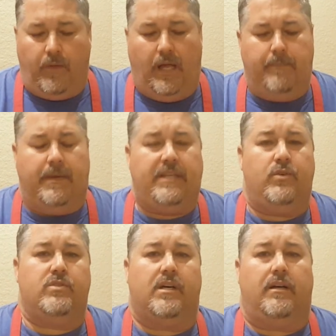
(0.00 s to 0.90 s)
I might
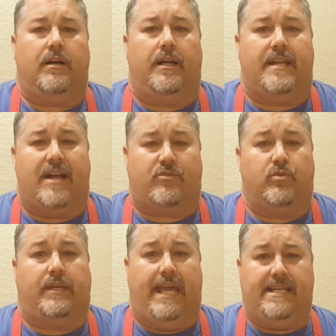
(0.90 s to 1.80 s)
use a natural
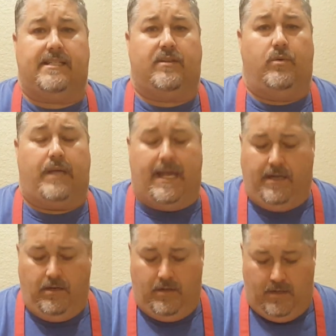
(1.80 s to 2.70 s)
casing, okay?
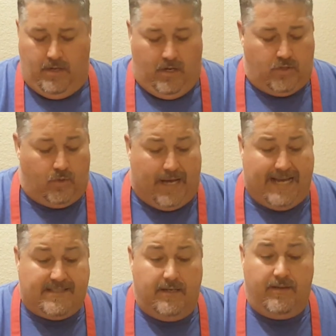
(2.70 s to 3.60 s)
So
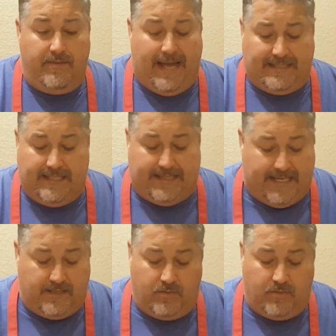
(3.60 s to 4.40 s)
guys, that's it. This